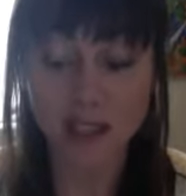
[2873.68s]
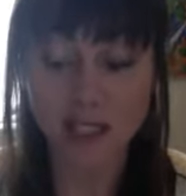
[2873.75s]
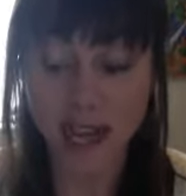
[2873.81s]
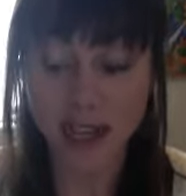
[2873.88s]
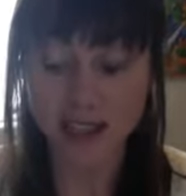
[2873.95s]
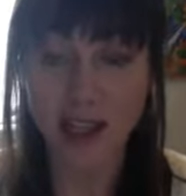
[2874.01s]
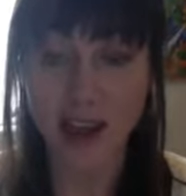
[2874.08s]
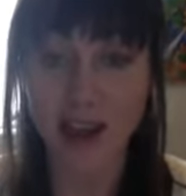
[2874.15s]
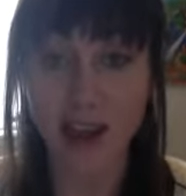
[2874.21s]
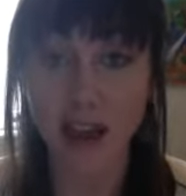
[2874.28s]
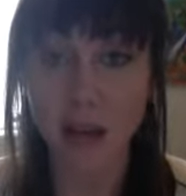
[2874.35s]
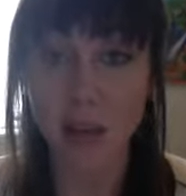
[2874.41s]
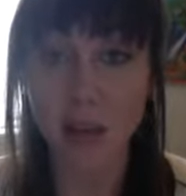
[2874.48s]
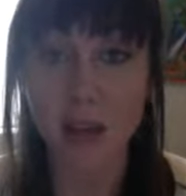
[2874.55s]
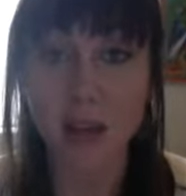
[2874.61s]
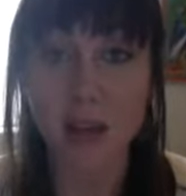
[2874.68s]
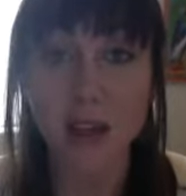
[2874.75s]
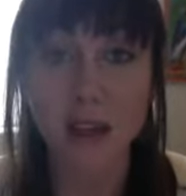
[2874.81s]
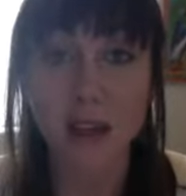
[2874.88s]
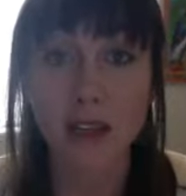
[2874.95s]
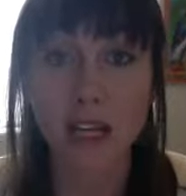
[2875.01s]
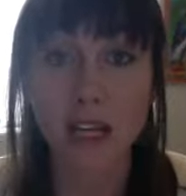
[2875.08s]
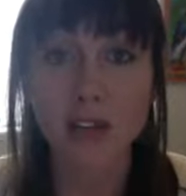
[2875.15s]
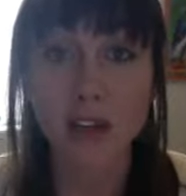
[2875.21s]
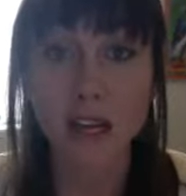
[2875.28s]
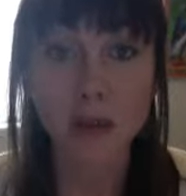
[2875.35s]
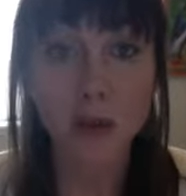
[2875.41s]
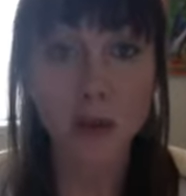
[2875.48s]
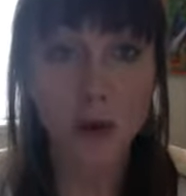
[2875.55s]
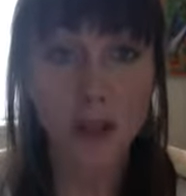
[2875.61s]
that time. If
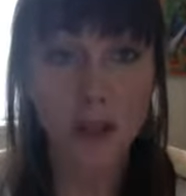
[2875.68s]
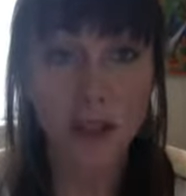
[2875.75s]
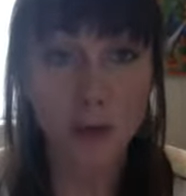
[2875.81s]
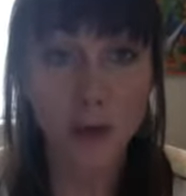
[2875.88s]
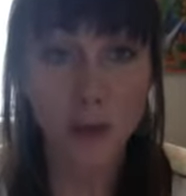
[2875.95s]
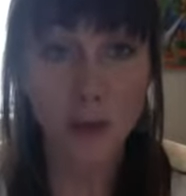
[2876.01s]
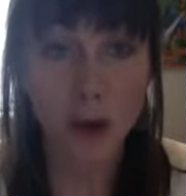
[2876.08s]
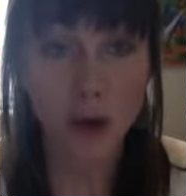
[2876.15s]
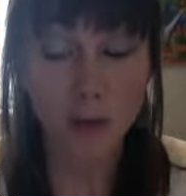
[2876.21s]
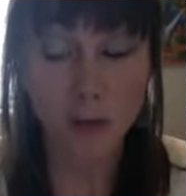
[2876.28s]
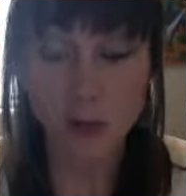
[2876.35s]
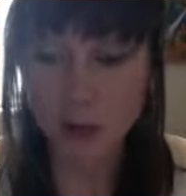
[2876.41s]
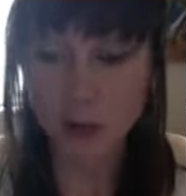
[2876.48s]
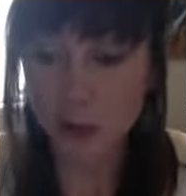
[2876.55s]
anyone wants to unmute